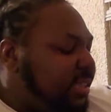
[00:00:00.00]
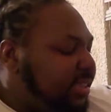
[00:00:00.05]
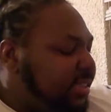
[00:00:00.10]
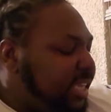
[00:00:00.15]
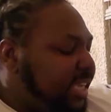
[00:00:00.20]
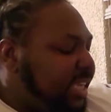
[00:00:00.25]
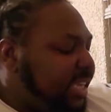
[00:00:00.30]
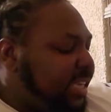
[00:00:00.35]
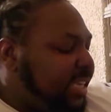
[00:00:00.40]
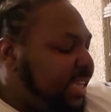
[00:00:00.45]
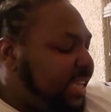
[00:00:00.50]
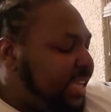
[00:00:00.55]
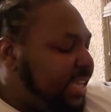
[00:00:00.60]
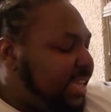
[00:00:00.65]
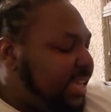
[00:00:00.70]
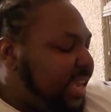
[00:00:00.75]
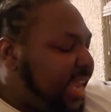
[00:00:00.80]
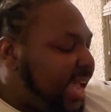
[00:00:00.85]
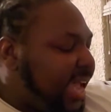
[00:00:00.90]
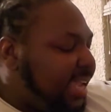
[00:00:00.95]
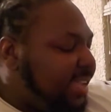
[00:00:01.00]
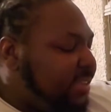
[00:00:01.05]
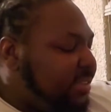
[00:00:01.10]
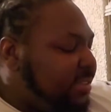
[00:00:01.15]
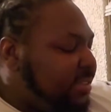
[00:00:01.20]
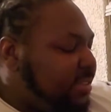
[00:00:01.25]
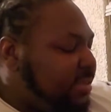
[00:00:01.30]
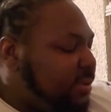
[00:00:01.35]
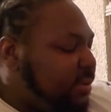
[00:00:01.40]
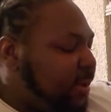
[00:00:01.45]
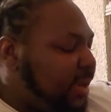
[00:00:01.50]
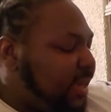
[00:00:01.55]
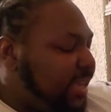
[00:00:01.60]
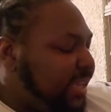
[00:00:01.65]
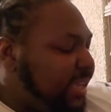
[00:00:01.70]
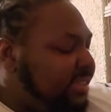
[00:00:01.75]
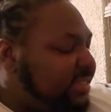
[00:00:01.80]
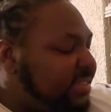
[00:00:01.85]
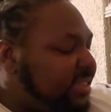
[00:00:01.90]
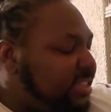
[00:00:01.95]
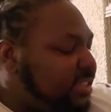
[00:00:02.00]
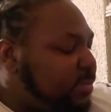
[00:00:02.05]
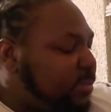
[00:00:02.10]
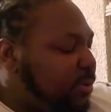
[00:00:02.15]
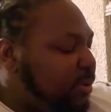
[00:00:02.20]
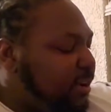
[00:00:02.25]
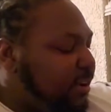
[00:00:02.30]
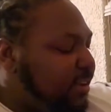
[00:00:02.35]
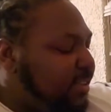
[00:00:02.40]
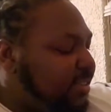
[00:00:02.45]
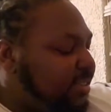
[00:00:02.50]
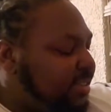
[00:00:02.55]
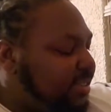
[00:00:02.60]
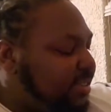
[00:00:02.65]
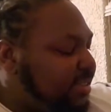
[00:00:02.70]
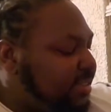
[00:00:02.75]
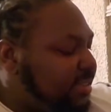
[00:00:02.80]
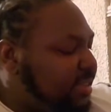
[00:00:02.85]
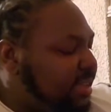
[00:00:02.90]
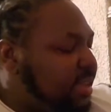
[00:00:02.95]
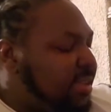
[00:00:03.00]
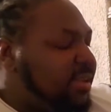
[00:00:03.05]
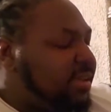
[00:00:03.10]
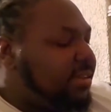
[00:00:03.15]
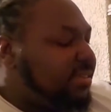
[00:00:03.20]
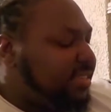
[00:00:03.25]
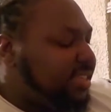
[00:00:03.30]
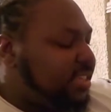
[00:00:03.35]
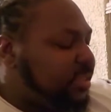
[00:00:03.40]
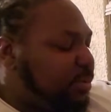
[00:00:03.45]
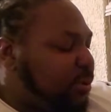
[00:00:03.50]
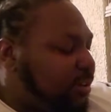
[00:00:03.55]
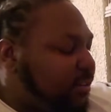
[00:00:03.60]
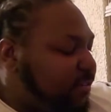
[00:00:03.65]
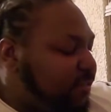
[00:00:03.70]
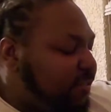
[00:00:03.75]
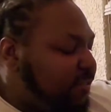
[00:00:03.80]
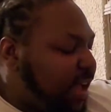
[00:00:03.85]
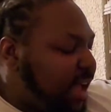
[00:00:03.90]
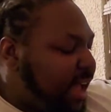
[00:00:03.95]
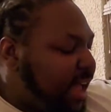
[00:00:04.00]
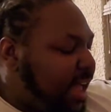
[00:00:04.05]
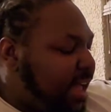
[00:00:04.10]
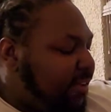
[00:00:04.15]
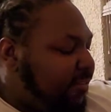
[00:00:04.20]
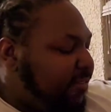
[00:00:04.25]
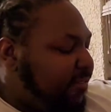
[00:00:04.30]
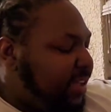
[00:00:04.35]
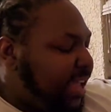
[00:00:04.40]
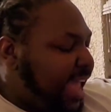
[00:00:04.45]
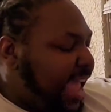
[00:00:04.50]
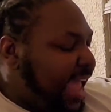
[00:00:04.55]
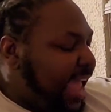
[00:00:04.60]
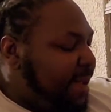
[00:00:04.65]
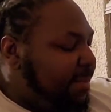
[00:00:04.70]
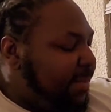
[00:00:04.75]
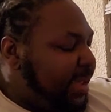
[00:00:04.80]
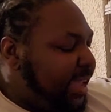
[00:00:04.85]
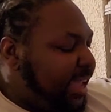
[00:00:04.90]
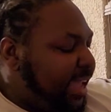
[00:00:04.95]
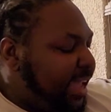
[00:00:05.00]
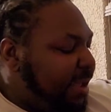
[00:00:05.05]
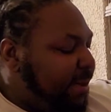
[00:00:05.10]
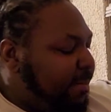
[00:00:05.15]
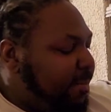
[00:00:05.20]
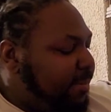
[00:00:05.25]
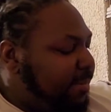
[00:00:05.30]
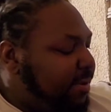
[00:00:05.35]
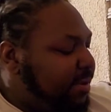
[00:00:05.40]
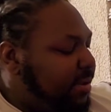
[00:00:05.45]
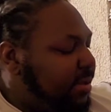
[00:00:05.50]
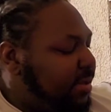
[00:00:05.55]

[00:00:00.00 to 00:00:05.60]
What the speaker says: Thin and light with a 6.5 mm